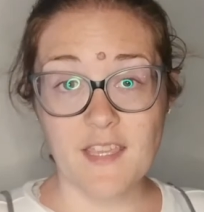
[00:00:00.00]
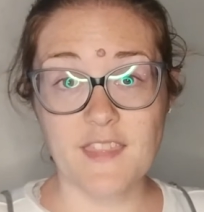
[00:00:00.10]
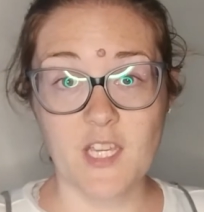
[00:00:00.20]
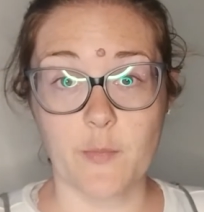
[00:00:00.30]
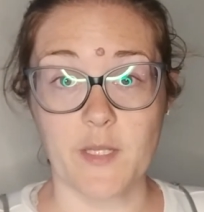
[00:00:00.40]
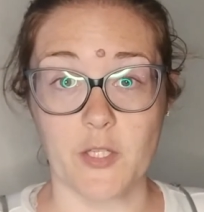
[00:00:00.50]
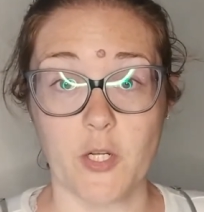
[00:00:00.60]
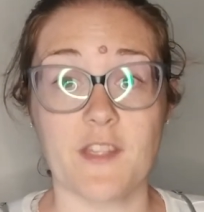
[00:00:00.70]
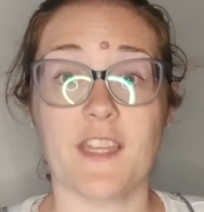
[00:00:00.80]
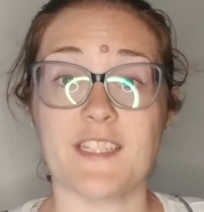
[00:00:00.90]
I think we
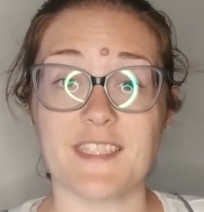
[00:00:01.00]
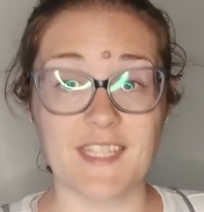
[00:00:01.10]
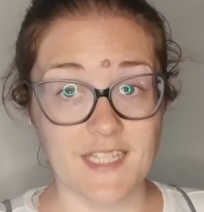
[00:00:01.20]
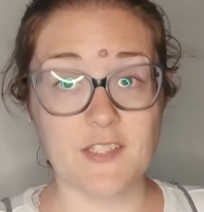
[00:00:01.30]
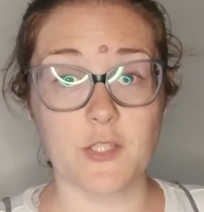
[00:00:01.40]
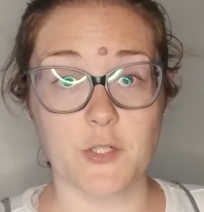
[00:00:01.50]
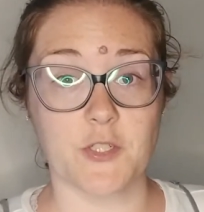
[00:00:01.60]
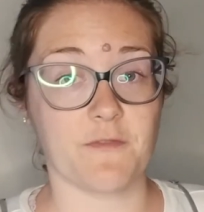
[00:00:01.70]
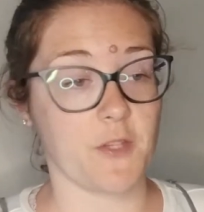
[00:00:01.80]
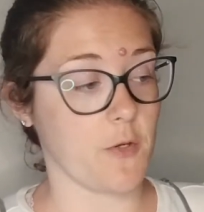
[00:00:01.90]
learned that it's easier
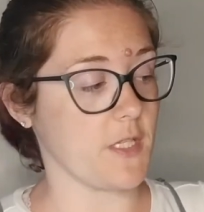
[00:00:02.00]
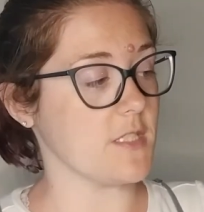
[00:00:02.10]
to float